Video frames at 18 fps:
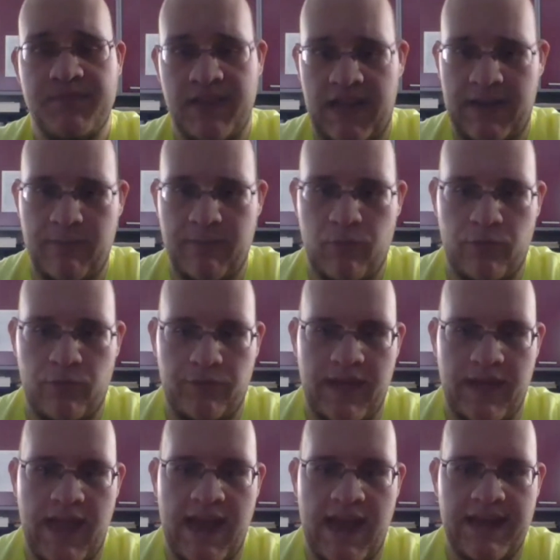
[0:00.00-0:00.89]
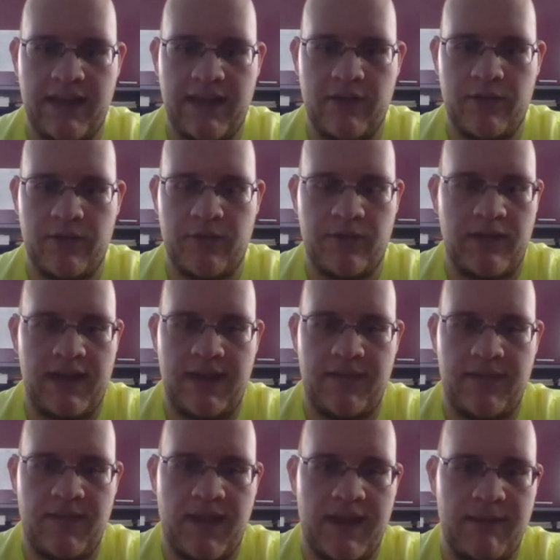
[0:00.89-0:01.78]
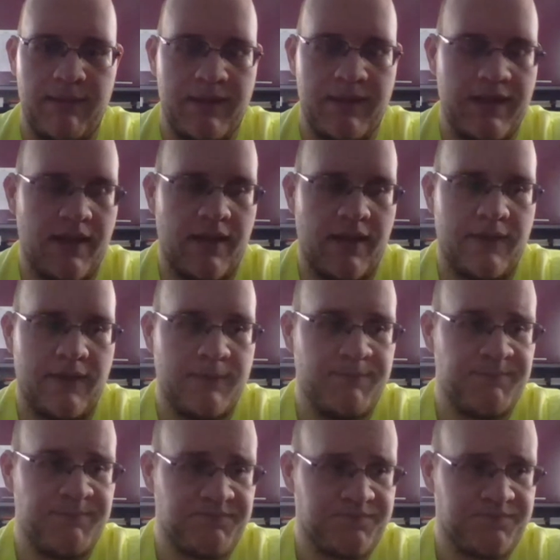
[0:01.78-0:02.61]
any more Skag dealers or anything, because